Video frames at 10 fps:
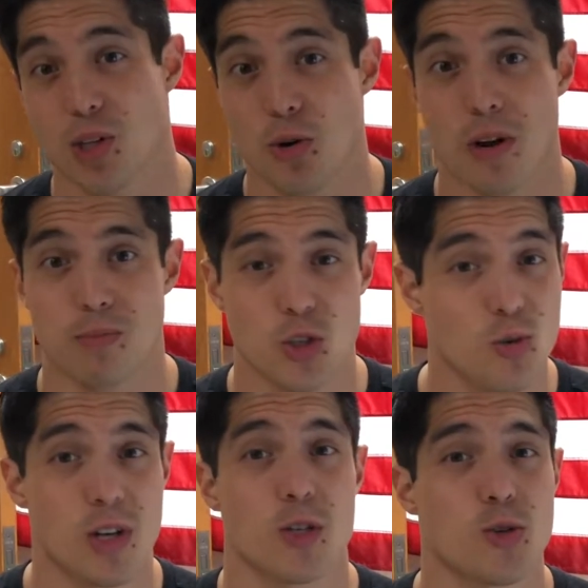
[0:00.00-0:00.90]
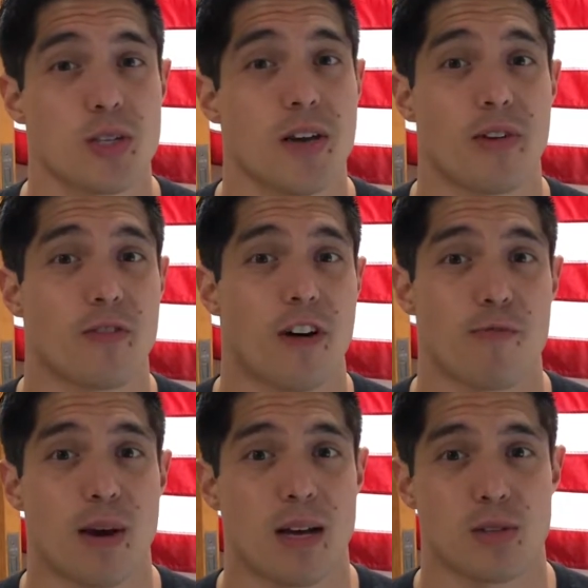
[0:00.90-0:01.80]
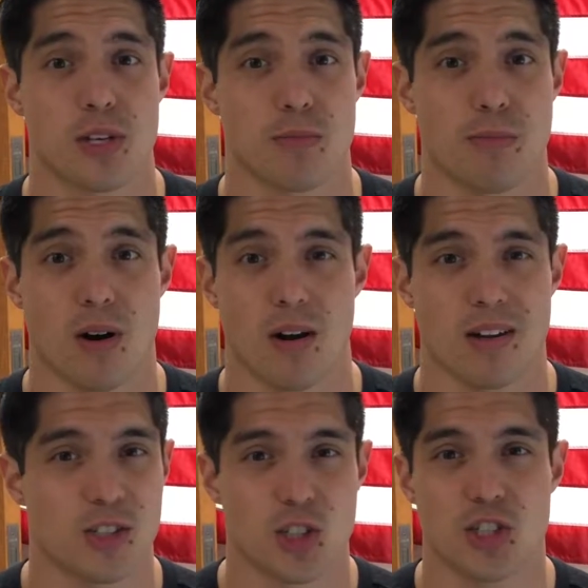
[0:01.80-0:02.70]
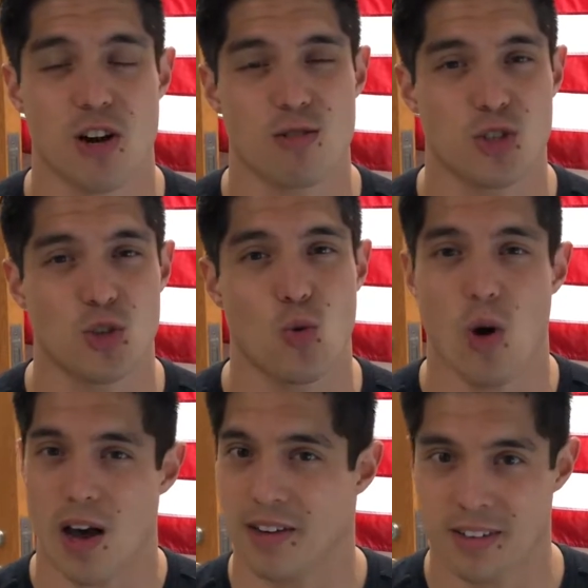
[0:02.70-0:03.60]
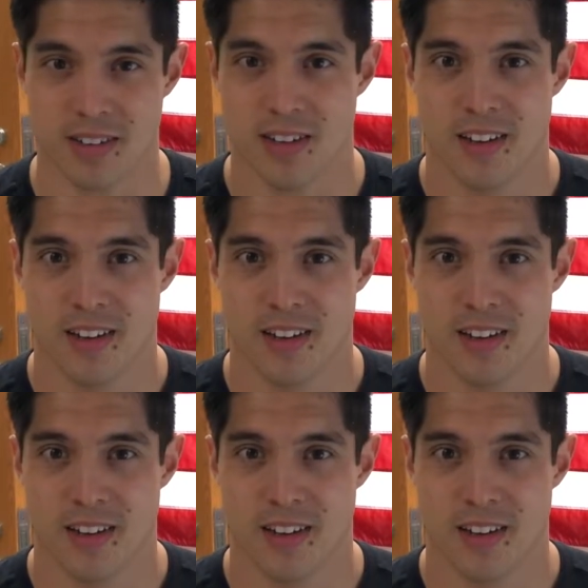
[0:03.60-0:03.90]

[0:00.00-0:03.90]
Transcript: load up 275 pounds on the bar, and just start squatting.